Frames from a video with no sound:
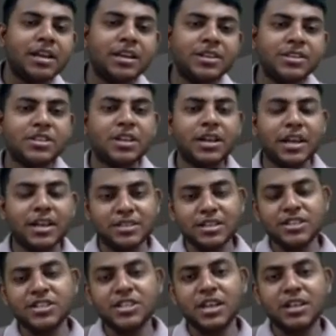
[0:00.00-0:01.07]
And
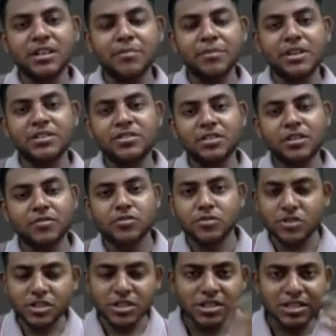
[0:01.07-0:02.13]
essentially, the
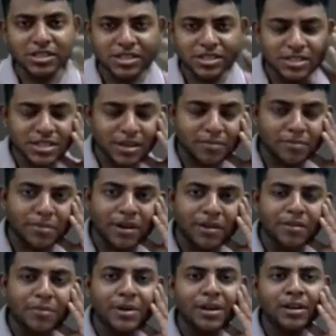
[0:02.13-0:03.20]
Ministry of Social Justice and
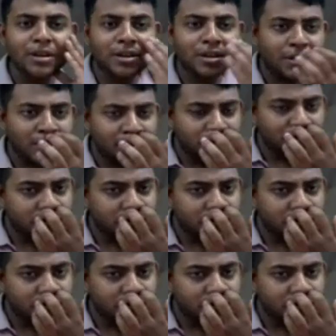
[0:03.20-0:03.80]
Empowerment,